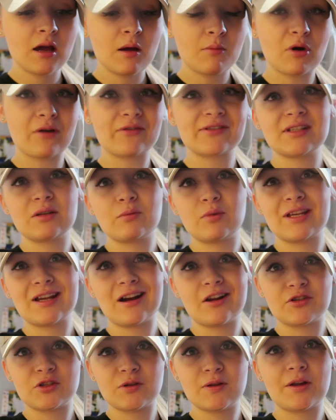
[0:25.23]
But obviously we
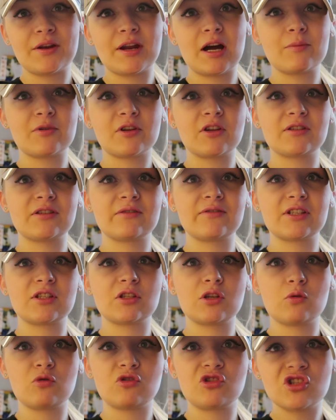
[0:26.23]
can't do that now because there is
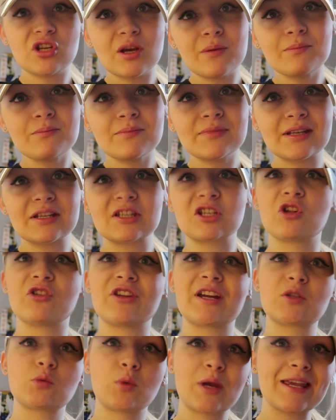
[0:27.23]
no gyms till
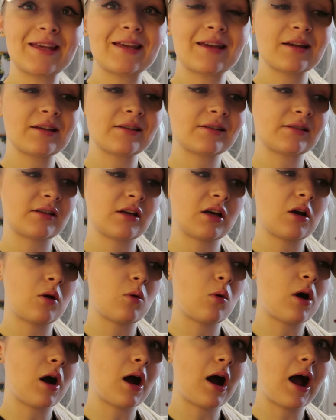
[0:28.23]
next week.
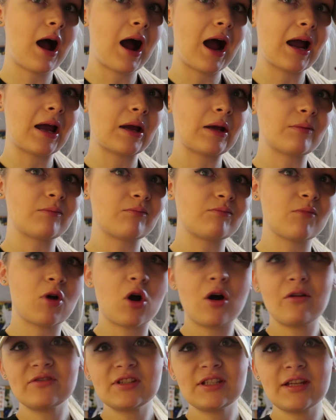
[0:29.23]
So I am
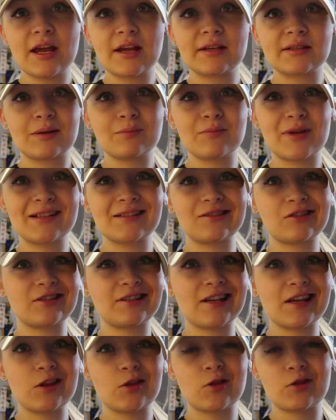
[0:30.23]
off today, so I'm basically going
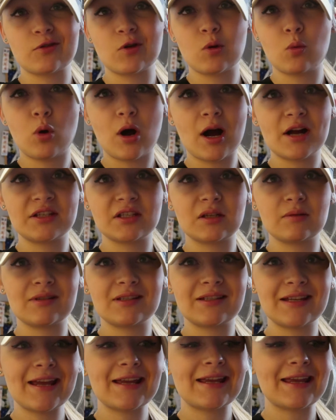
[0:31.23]
to take you through what I do
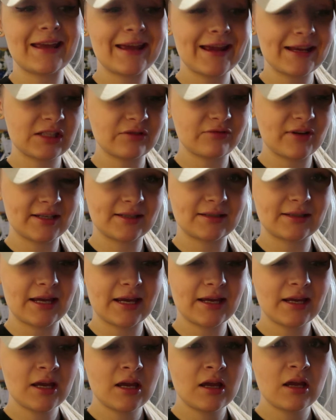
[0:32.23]
today. It is a rest
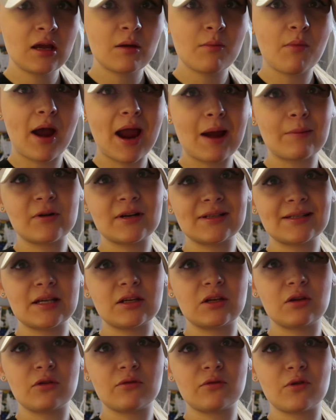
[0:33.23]
day, but I am going to
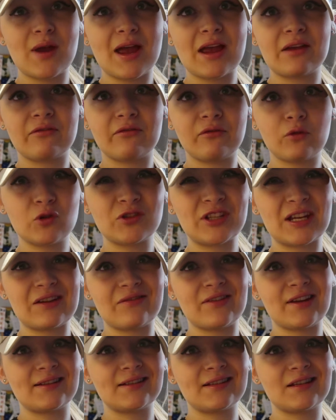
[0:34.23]
take you through a full day
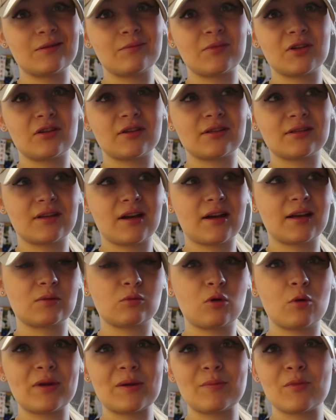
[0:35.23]
of eating because that is
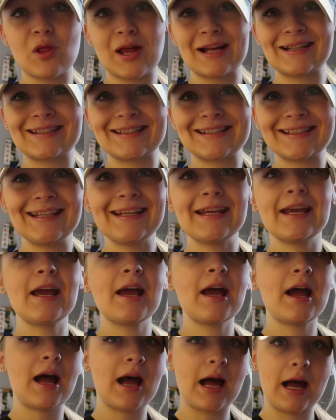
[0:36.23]
what people like to see.
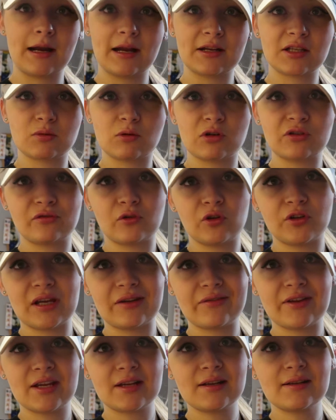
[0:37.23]
I like to watch full day
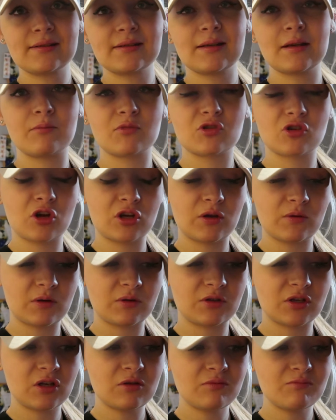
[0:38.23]
of eatings. I'm sure you do
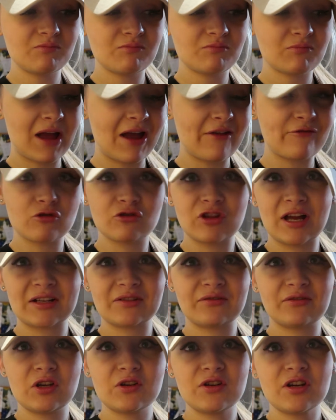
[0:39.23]
too. Everyone
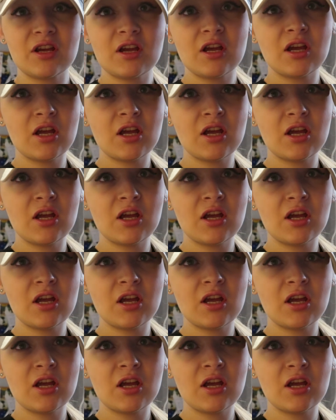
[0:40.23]
likes food.